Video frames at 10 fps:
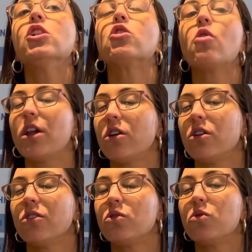look at
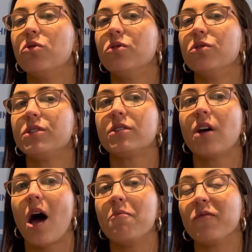our tools
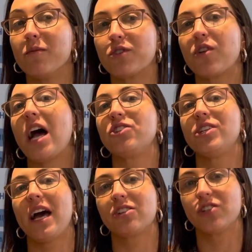from scratch and
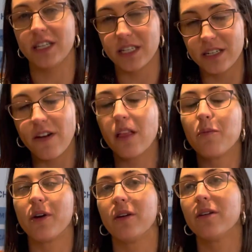actually as a
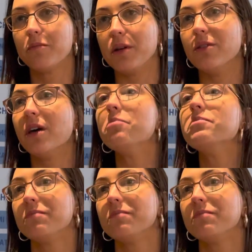developer build them.